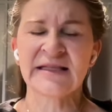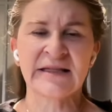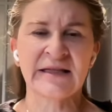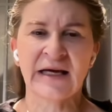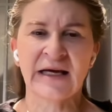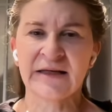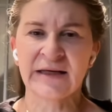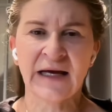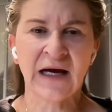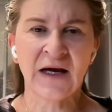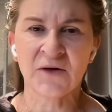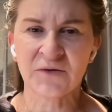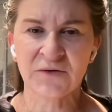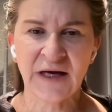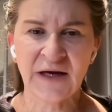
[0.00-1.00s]
that
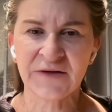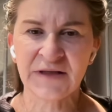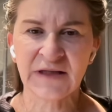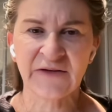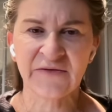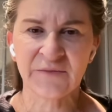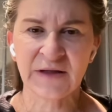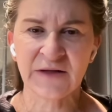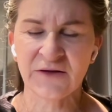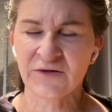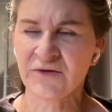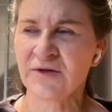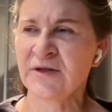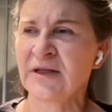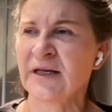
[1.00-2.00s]
now. Now that I've been
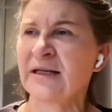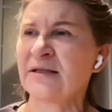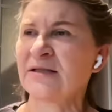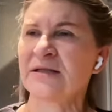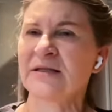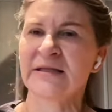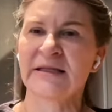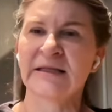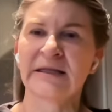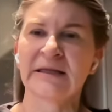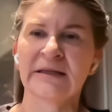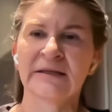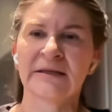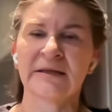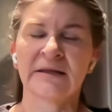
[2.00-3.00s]
through it, I just see
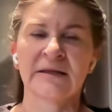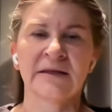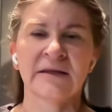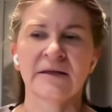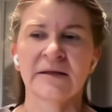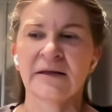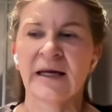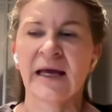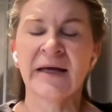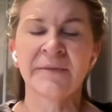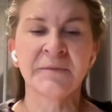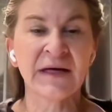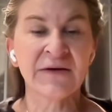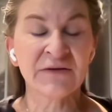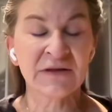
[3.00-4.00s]
it. And
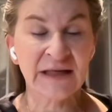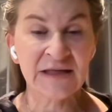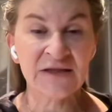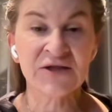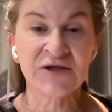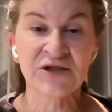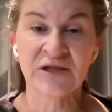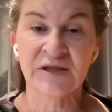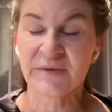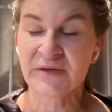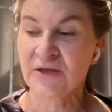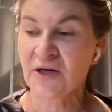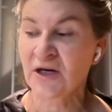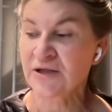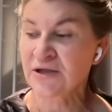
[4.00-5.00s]
my relationships,
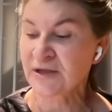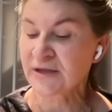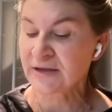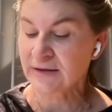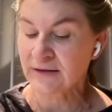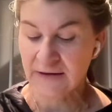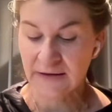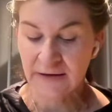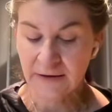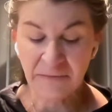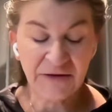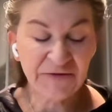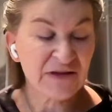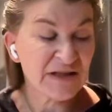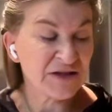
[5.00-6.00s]
not just
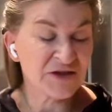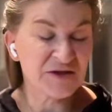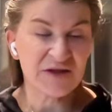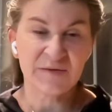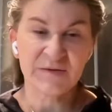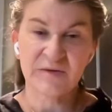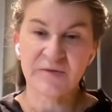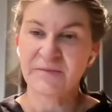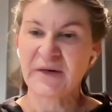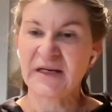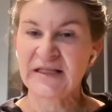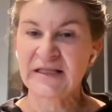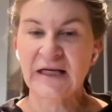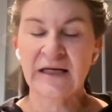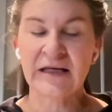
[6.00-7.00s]
my relationships with my
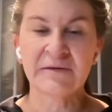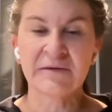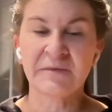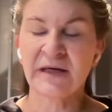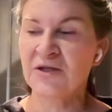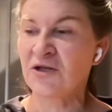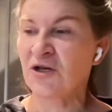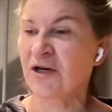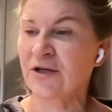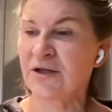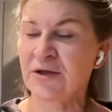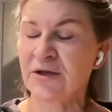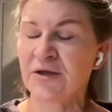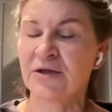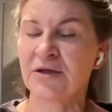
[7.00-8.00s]
son, my
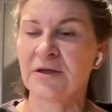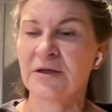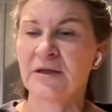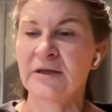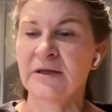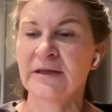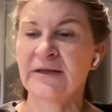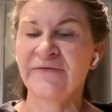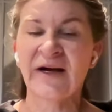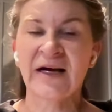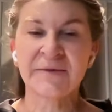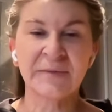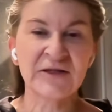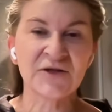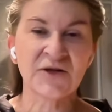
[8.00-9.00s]
daughter, in
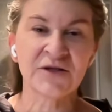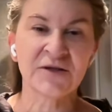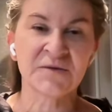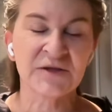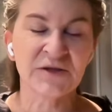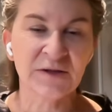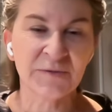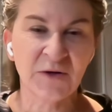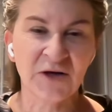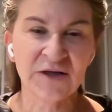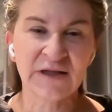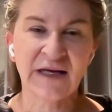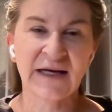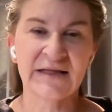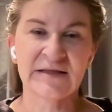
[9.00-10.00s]
fact, my daughter was on a
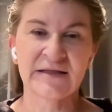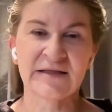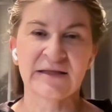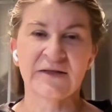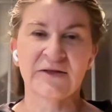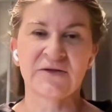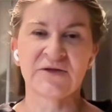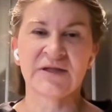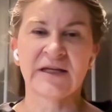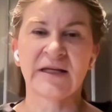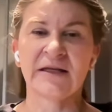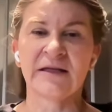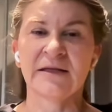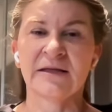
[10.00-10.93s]
podcast the other day